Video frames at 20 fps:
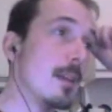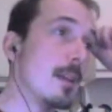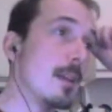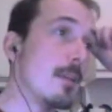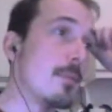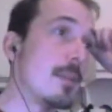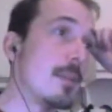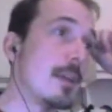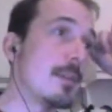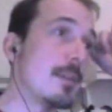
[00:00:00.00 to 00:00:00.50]

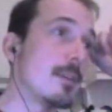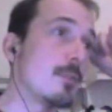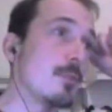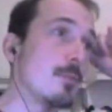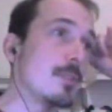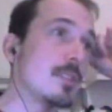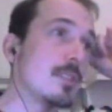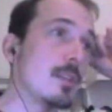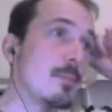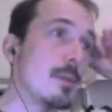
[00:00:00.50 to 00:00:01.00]
Then a question
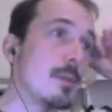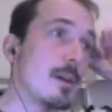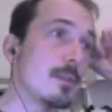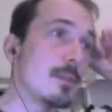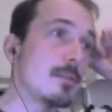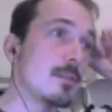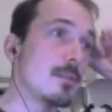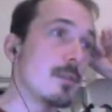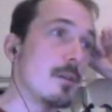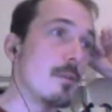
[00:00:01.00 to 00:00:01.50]
about
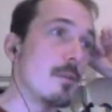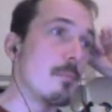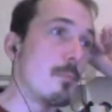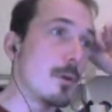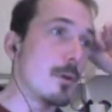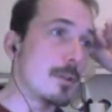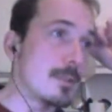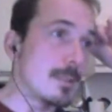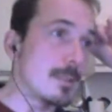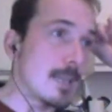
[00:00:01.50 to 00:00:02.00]

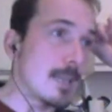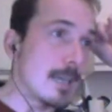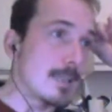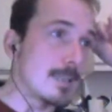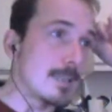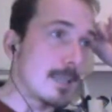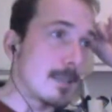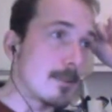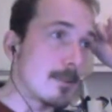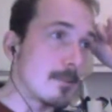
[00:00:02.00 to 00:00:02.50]
monetizing.
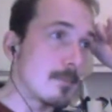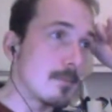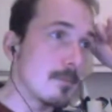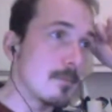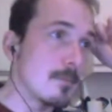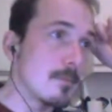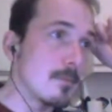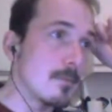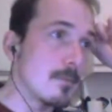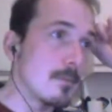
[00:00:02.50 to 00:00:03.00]

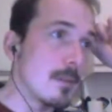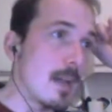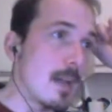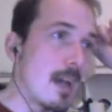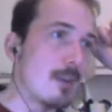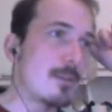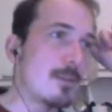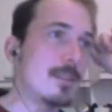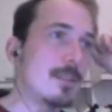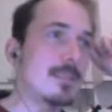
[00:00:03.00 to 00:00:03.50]
How
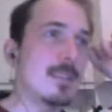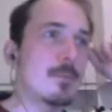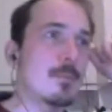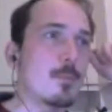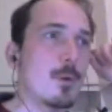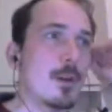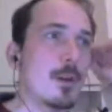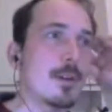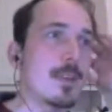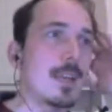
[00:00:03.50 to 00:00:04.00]
does it
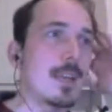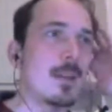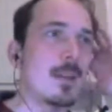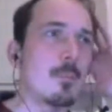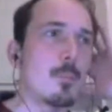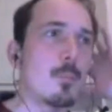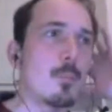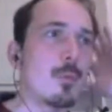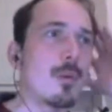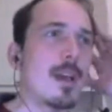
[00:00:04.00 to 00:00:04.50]
work in
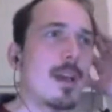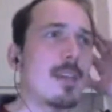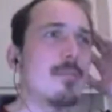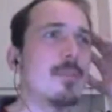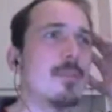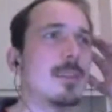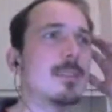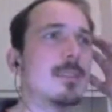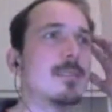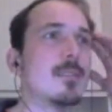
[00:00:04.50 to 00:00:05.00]

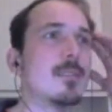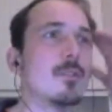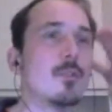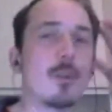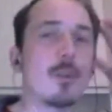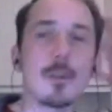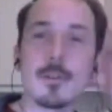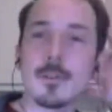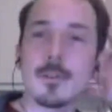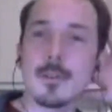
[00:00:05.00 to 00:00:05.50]
private,
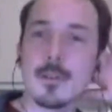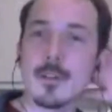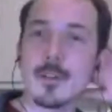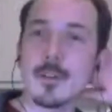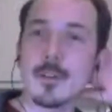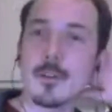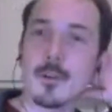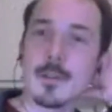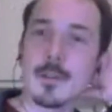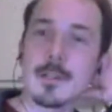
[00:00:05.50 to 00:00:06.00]

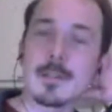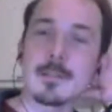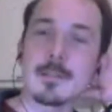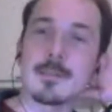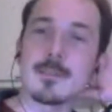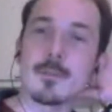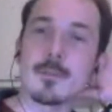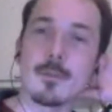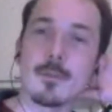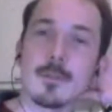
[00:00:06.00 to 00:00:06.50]
non-canonical
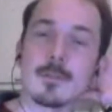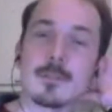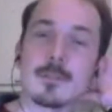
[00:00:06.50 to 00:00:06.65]
stores?